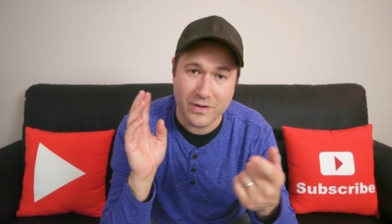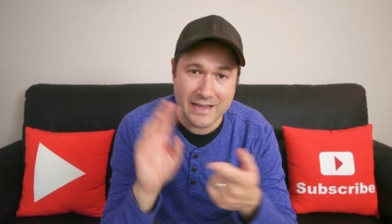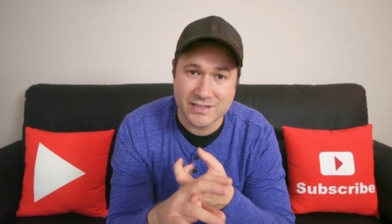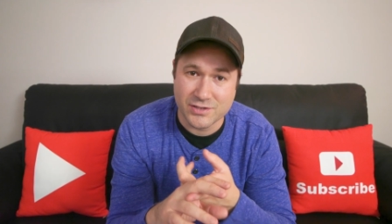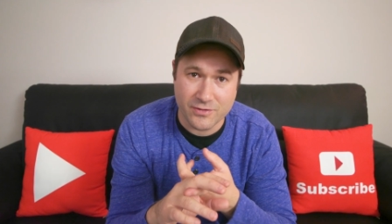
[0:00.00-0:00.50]
wanna
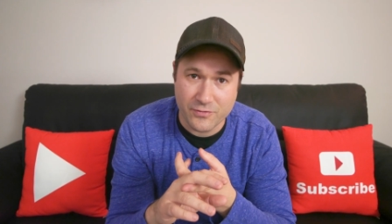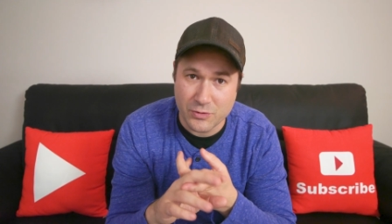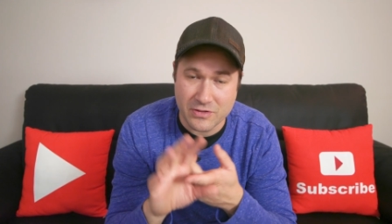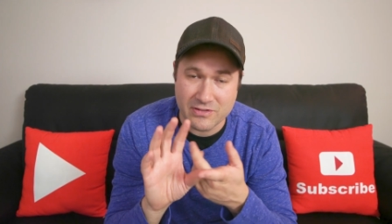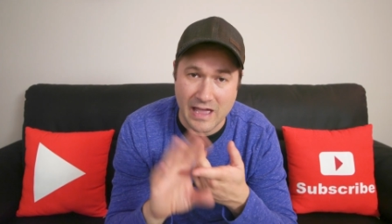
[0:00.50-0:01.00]
answer a few
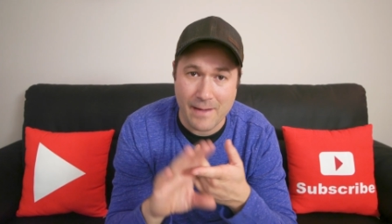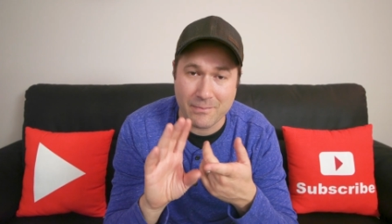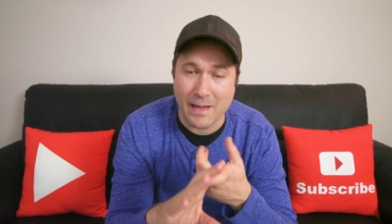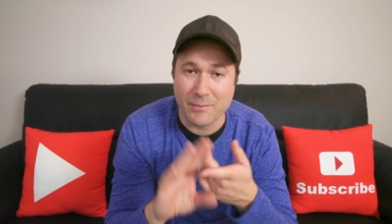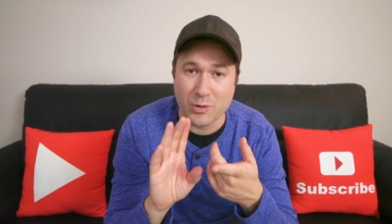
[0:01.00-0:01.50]
of the
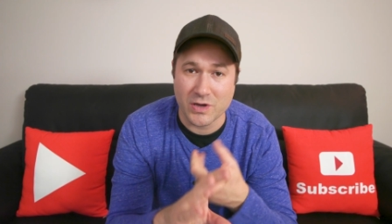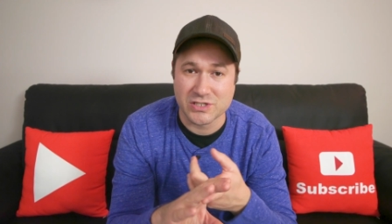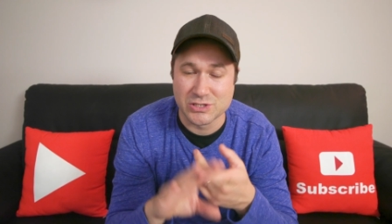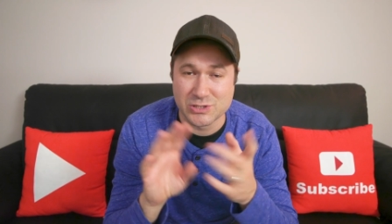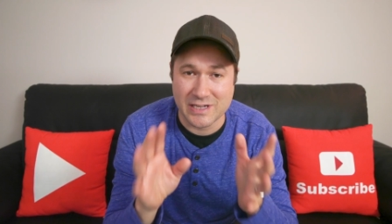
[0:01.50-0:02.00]
top common
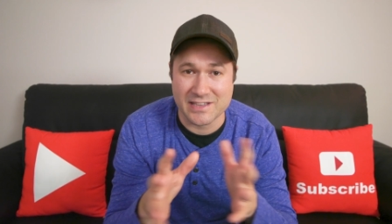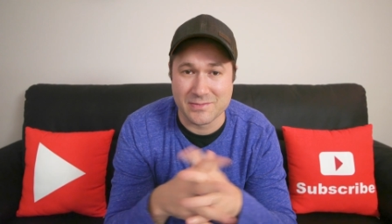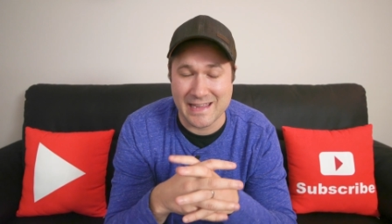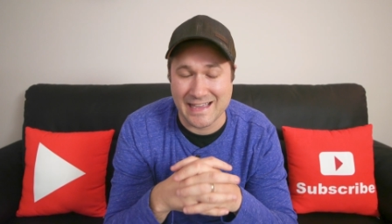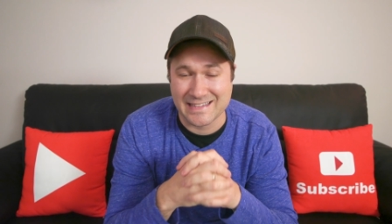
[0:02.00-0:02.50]
questions you guys
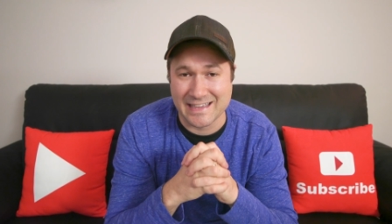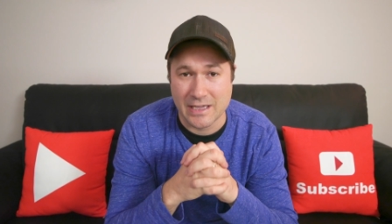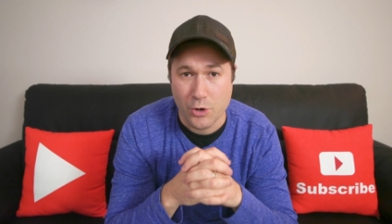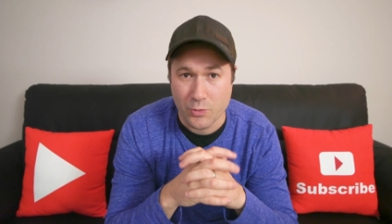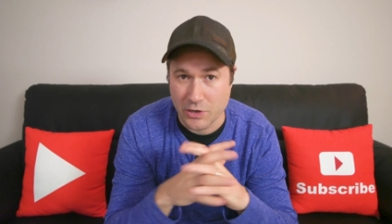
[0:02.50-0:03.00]
have been asking
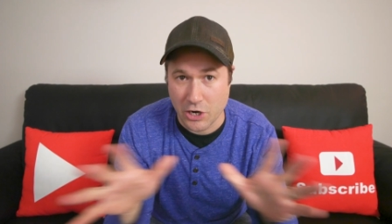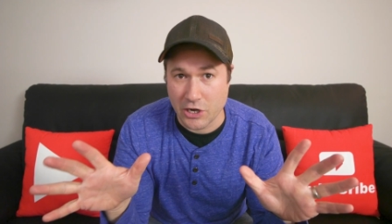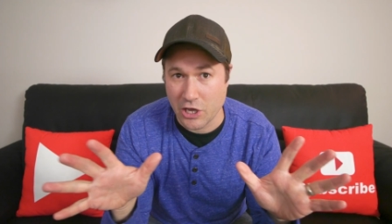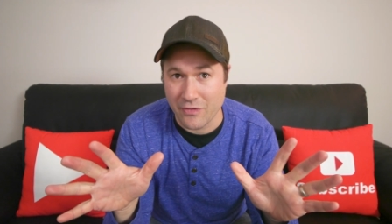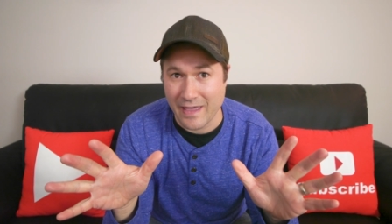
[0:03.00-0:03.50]

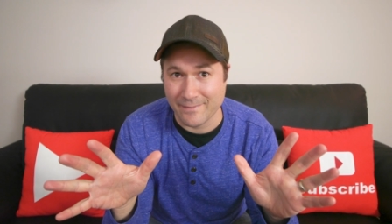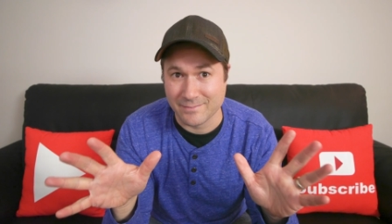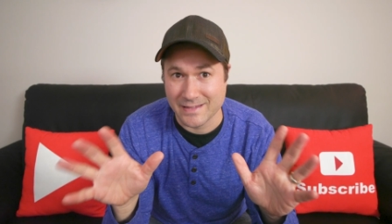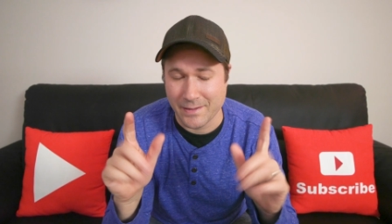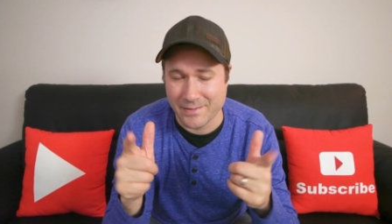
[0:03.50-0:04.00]
regarding all that.
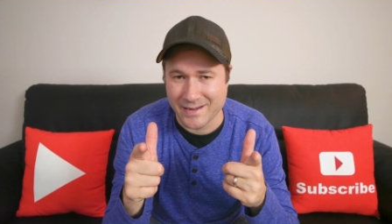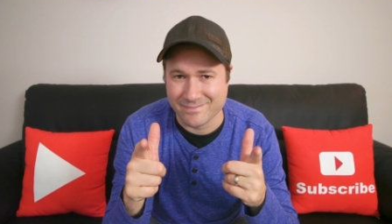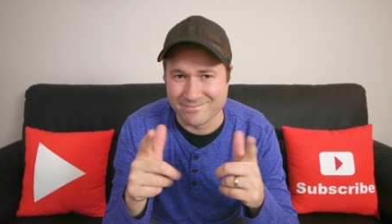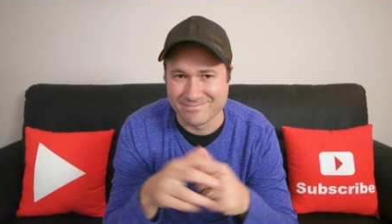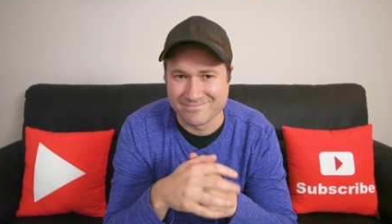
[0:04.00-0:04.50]
Coming up.